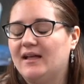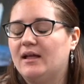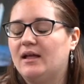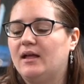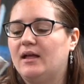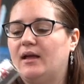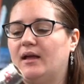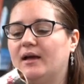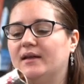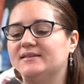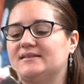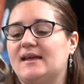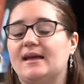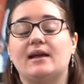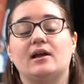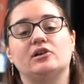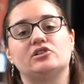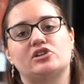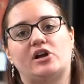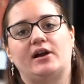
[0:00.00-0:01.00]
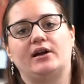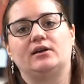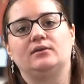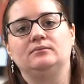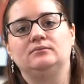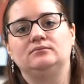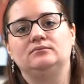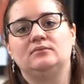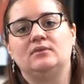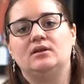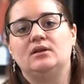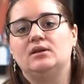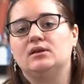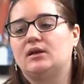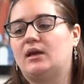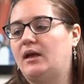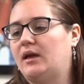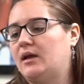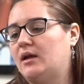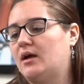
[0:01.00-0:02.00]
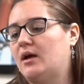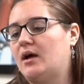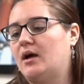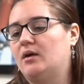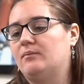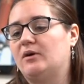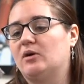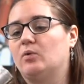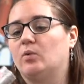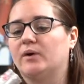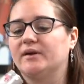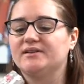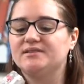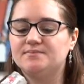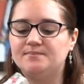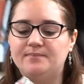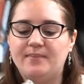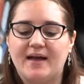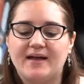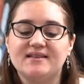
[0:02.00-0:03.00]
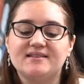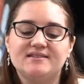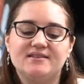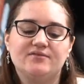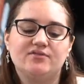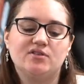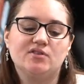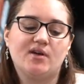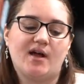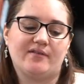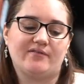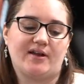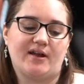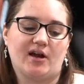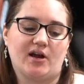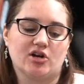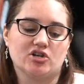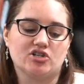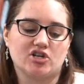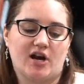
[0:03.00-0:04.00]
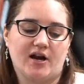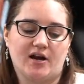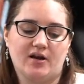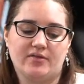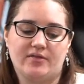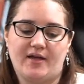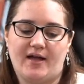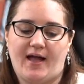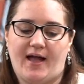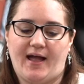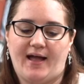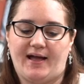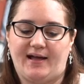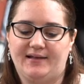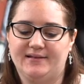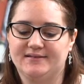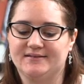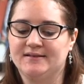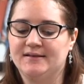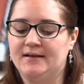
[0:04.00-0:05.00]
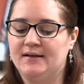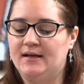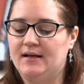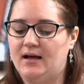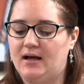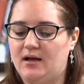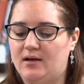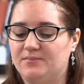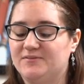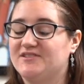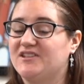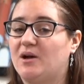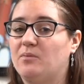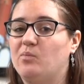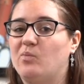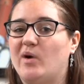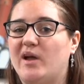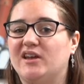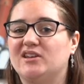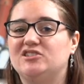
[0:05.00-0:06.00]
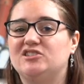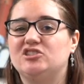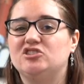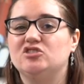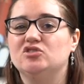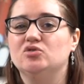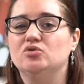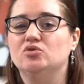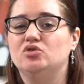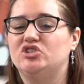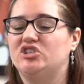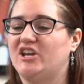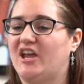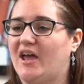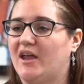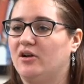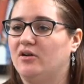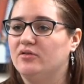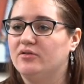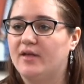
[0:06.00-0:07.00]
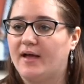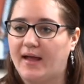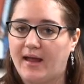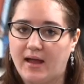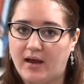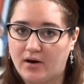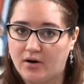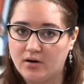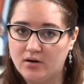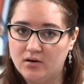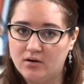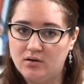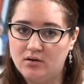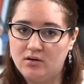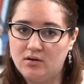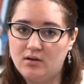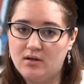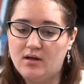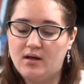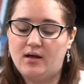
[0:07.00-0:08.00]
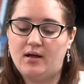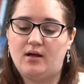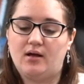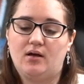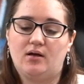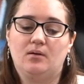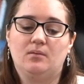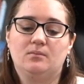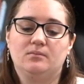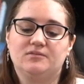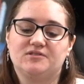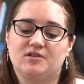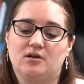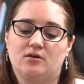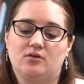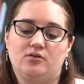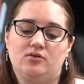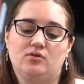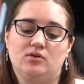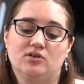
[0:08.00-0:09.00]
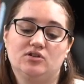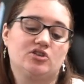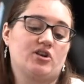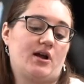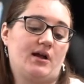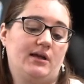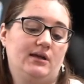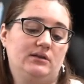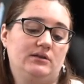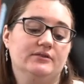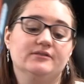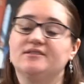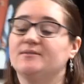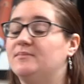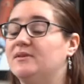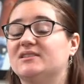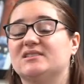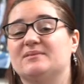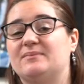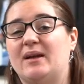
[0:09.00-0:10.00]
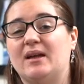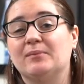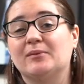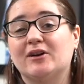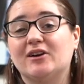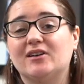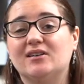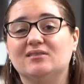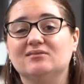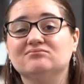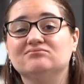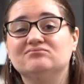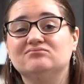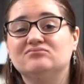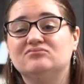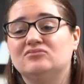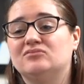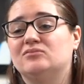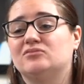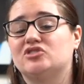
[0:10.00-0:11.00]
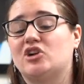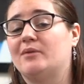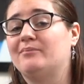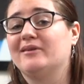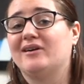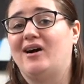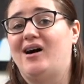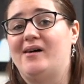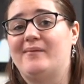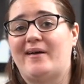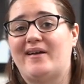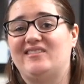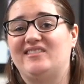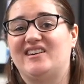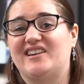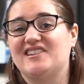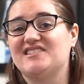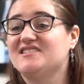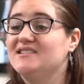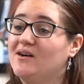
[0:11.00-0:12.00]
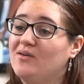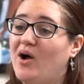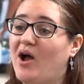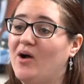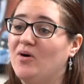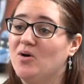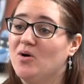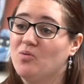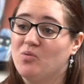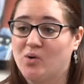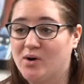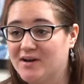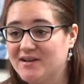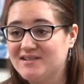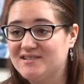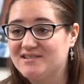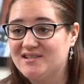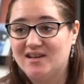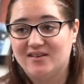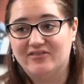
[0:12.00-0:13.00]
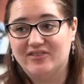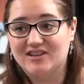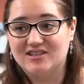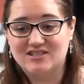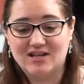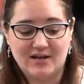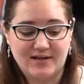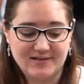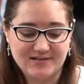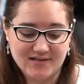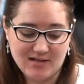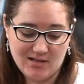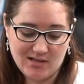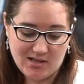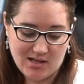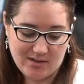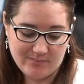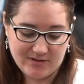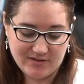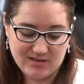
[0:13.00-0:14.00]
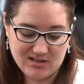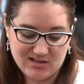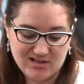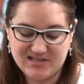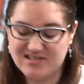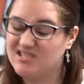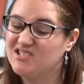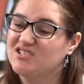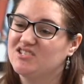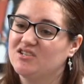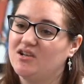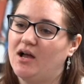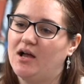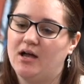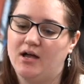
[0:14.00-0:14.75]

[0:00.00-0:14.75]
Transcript: and a hairdryer. Okay, it works best if you have a hairdryer that has some way to channel the air. So you can try and use a piece of paper. Drop a comment, let us know how it works. If it does, I think this is